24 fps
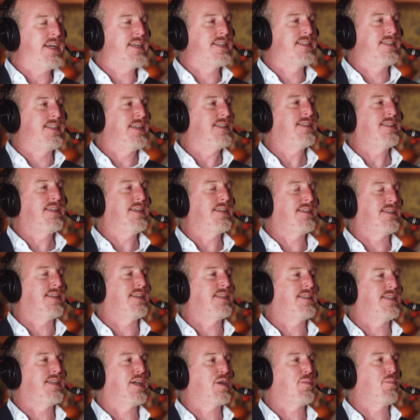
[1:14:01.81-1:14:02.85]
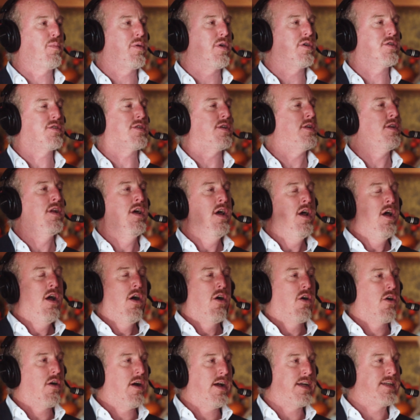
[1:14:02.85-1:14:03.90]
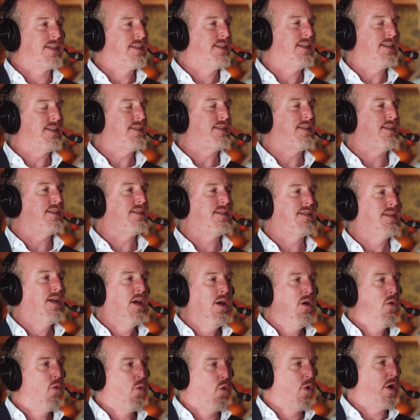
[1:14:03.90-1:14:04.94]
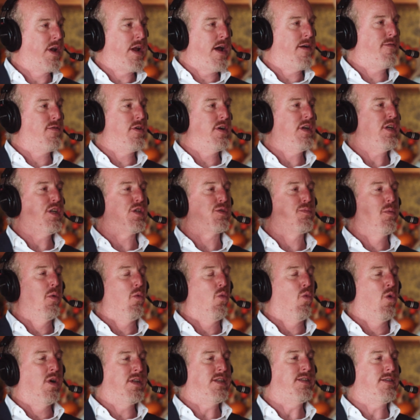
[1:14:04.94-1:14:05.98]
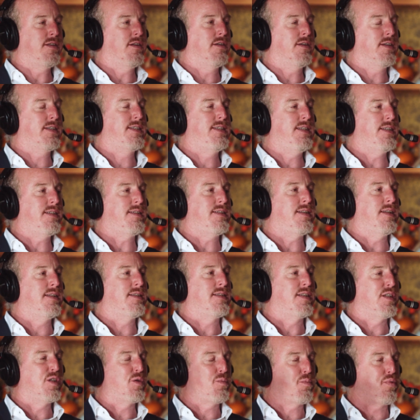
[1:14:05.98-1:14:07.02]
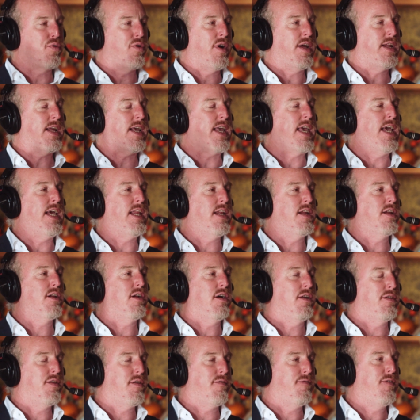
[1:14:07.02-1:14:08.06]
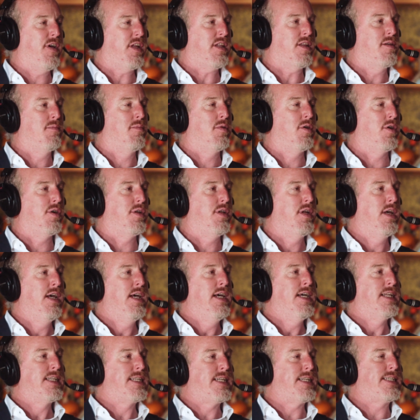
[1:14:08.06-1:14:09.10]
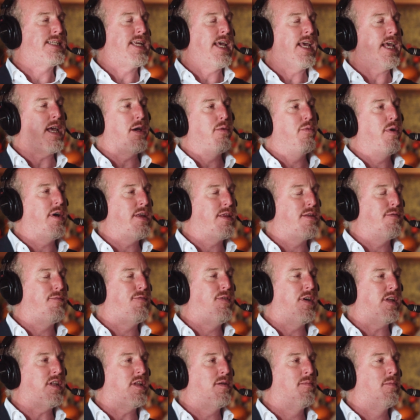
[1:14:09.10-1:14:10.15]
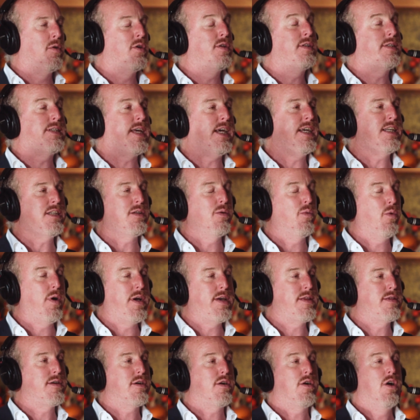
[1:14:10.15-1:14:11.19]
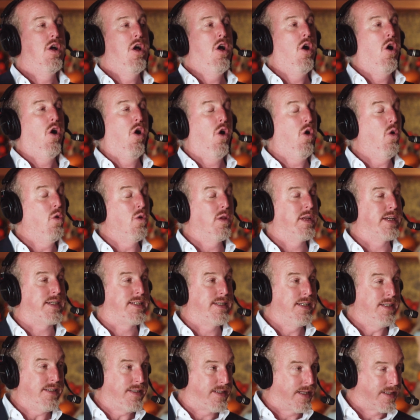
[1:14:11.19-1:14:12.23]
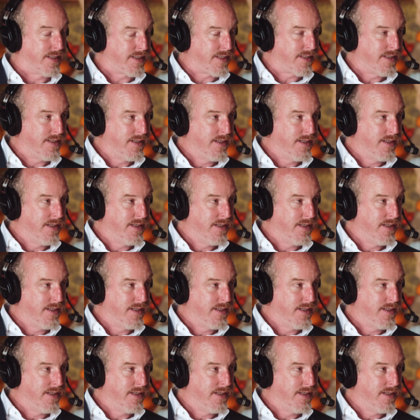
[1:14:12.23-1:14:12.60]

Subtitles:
exist as the sick person, or I exist as whatever it is. But once their existence is predicated on the victimhood, to take away the victimhood takes away their whole existence.